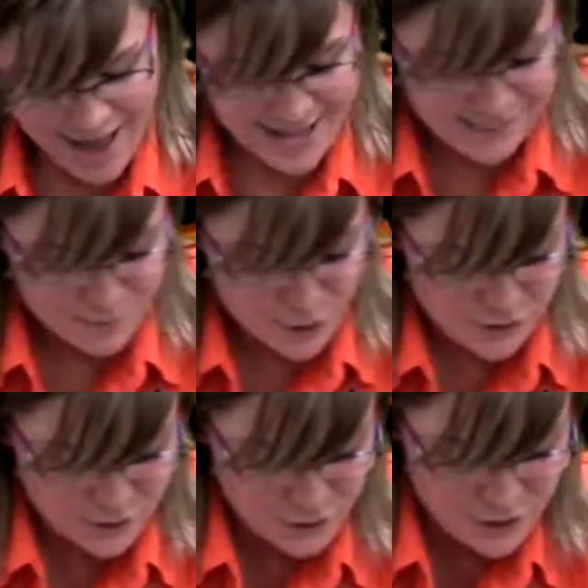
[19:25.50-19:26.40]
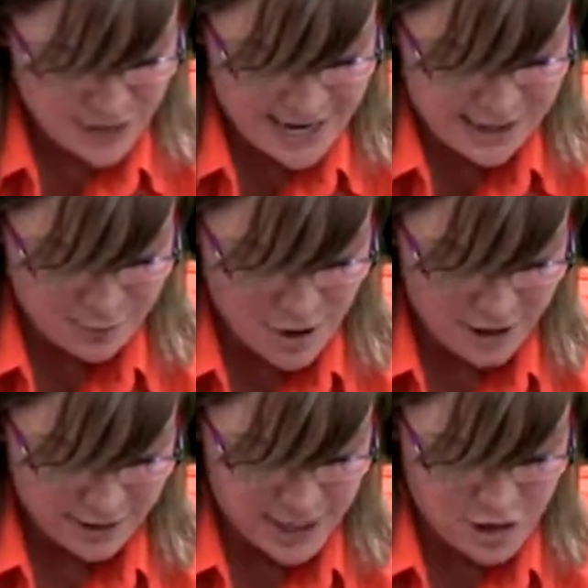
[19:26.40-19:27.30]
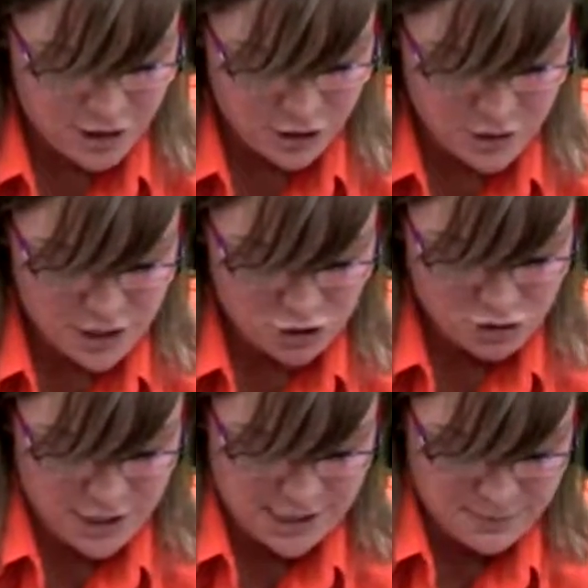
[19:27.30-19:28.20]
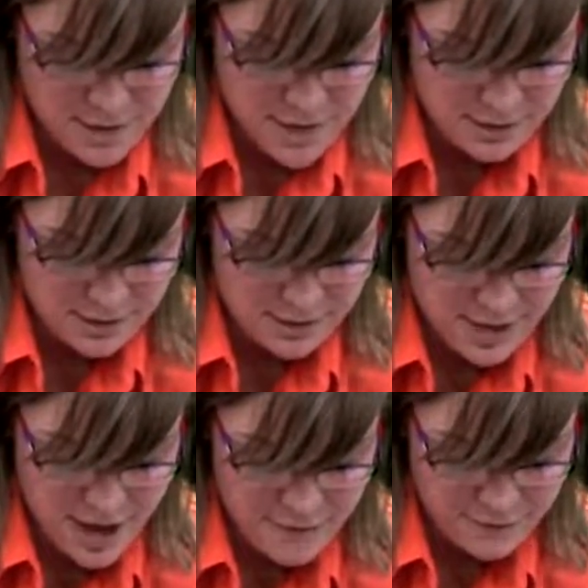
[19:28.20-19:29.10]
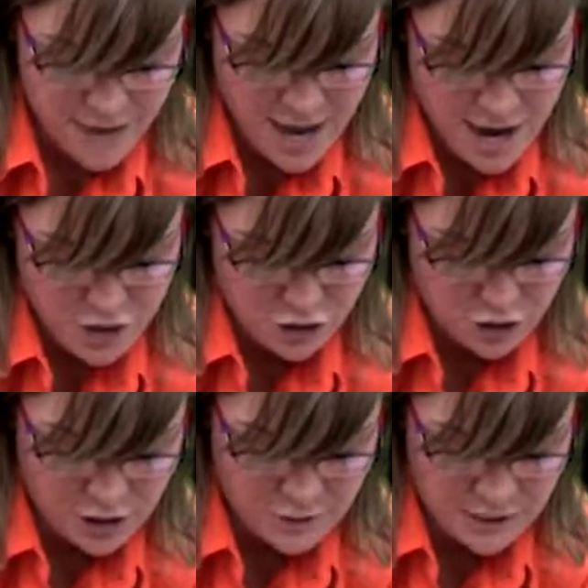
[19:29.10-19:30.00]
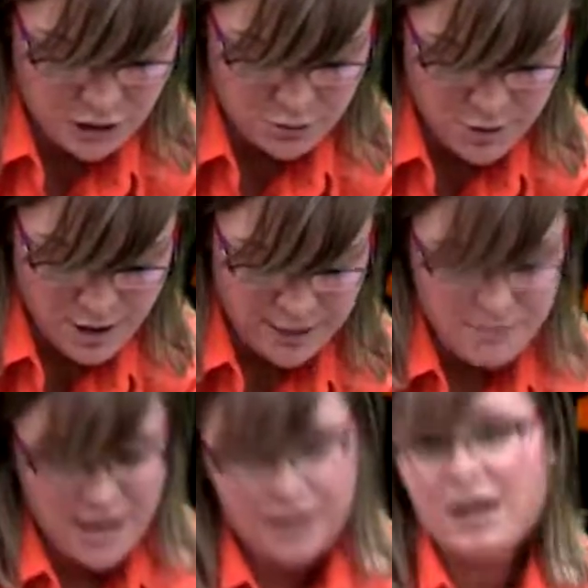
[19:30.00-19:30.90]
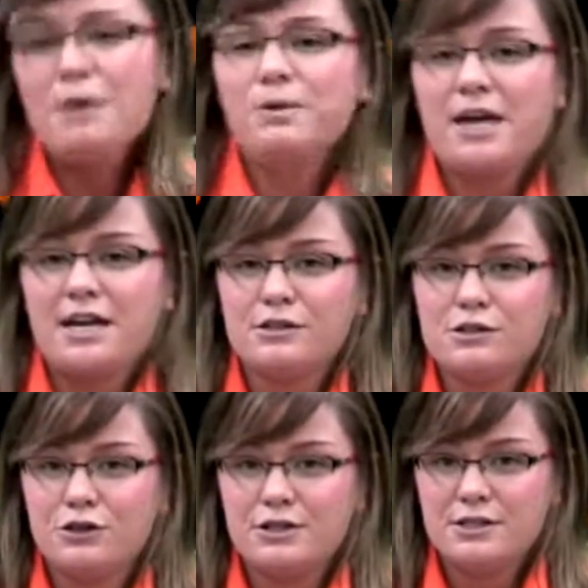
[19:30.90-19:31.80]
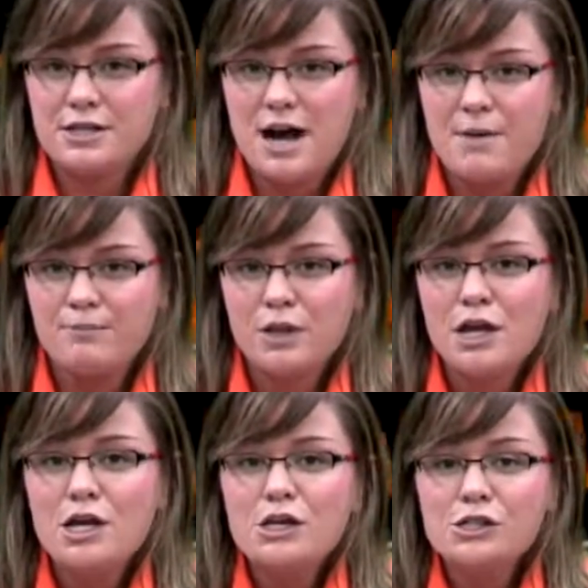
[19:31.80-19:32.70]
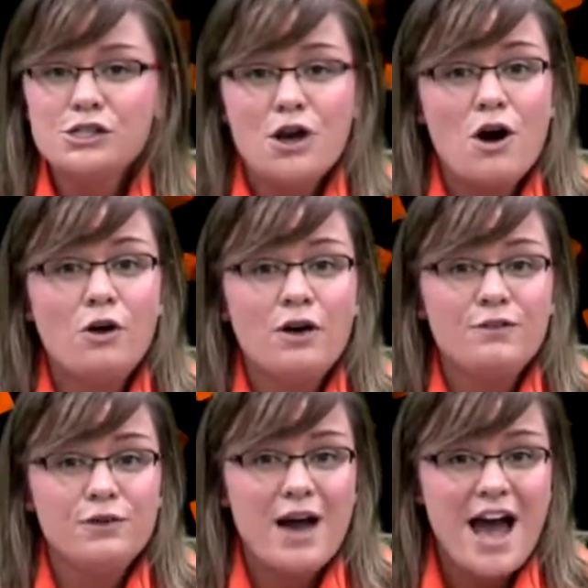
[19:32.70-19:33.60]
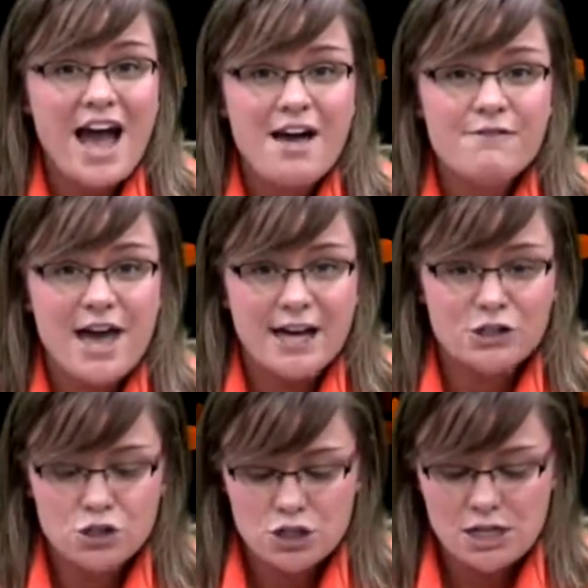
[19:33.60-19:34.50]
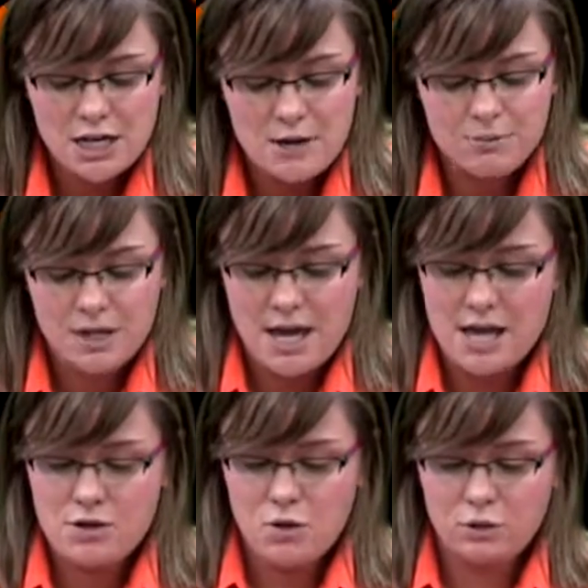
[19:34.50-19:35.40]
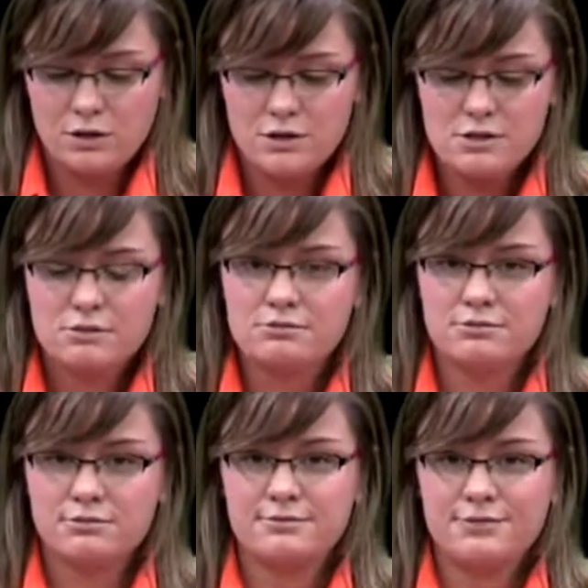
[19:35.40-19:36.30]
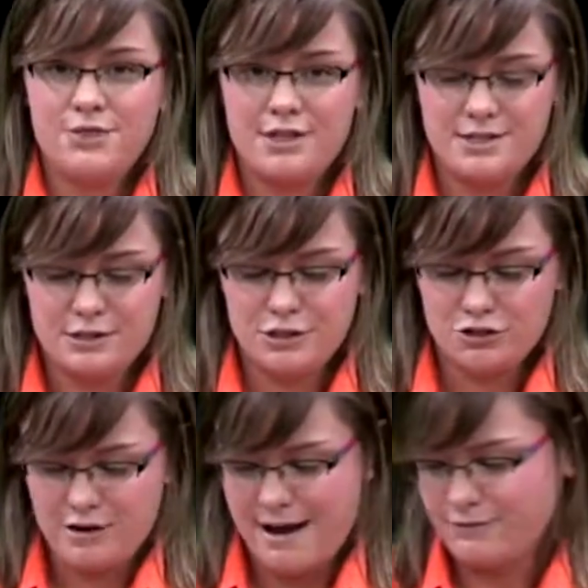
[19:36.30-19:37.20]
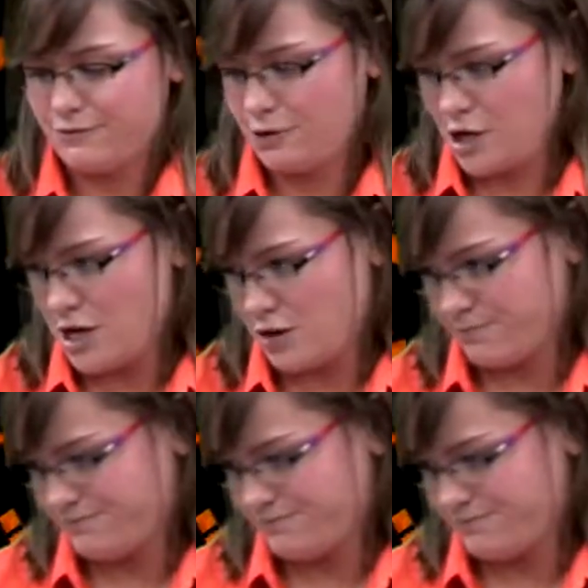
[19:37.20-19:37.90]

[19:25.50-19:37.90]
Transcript: as most of you guys probably are doing Christmas stuff, you're going to probably make cupcakes during the time. So if you have extra cupcake holders, this is a craft for you.